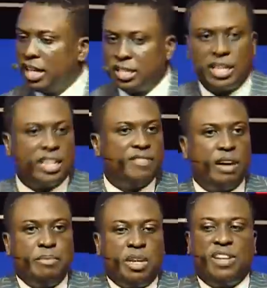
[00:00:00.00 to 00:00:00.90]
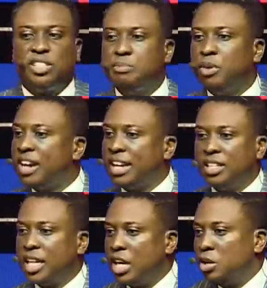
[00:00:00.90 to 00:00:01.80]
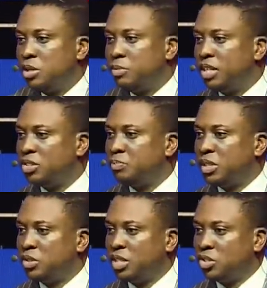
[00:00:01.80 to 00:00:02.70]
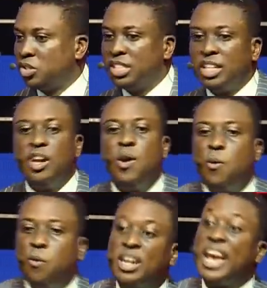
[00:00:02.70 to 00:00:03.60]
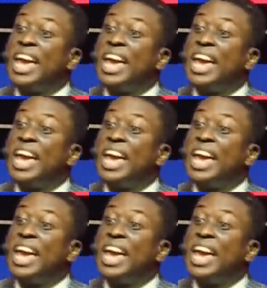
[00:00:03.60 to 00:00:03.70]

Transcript: he said, I never believe as a born Catholic I can come to a Pentecostal church. He said, when I